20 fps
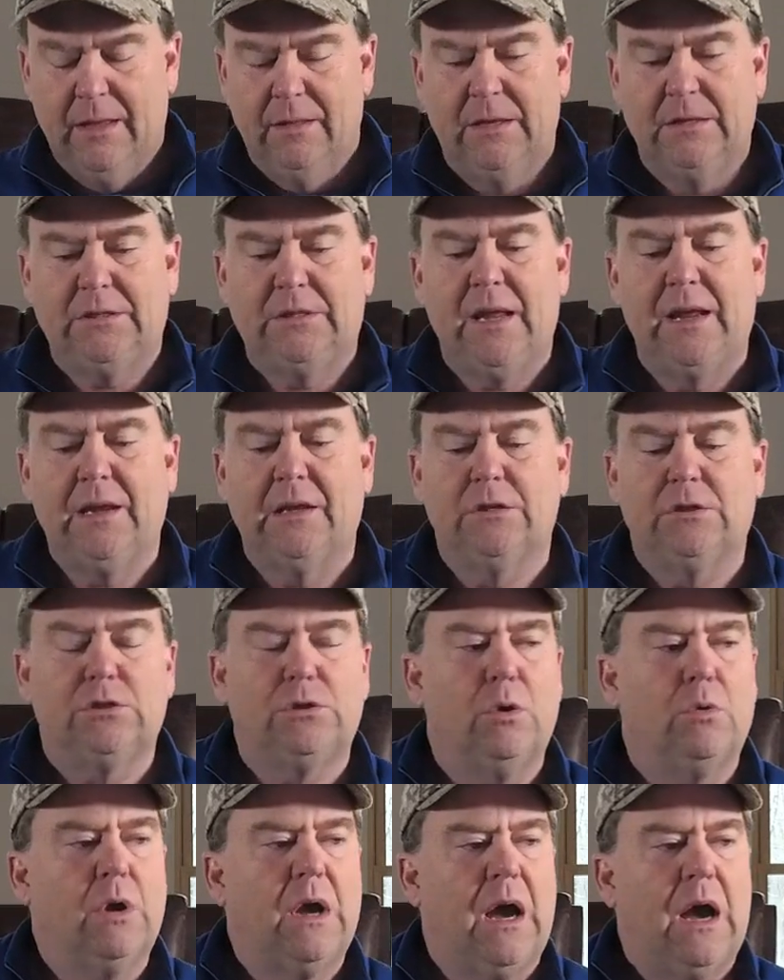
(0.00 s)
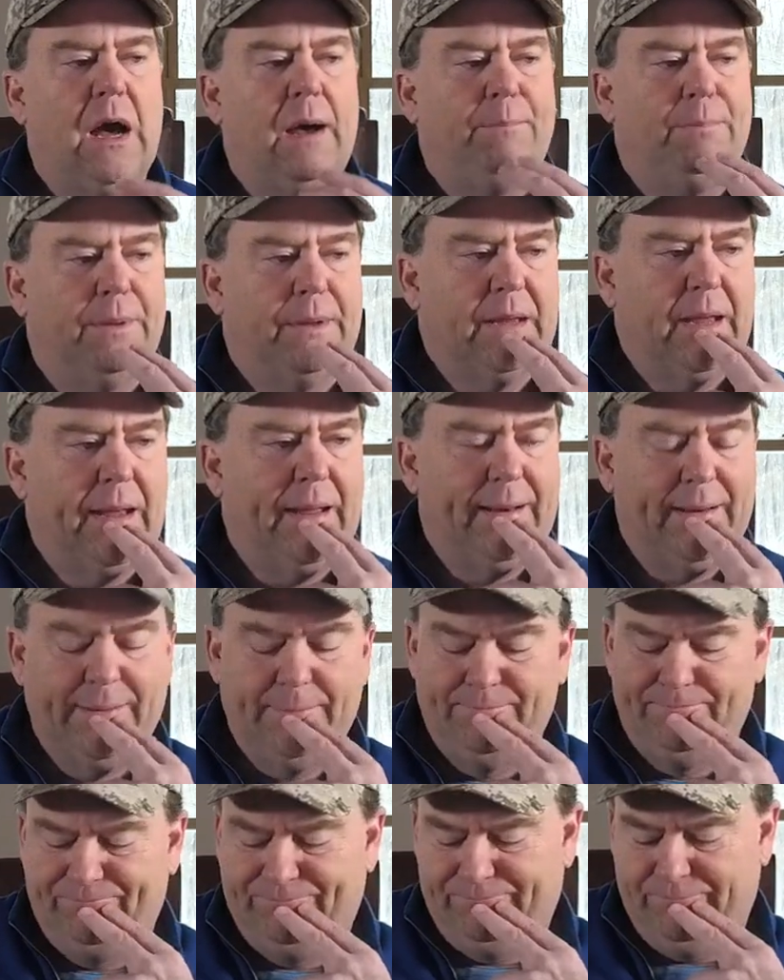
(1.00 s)
This thing is so
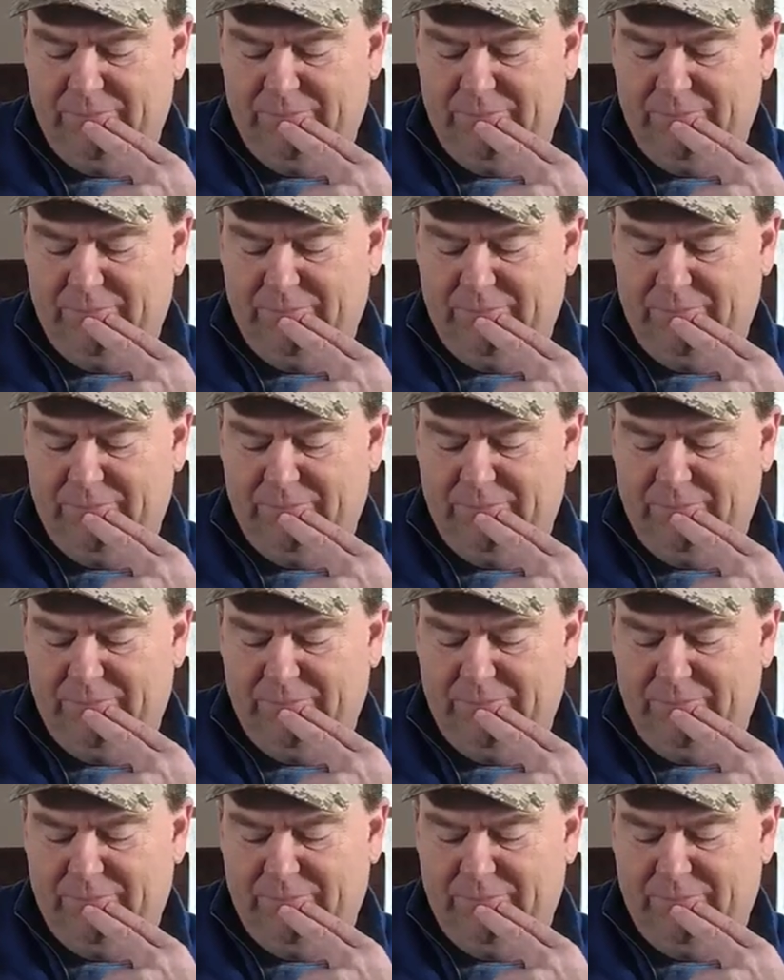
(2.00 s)
complicated.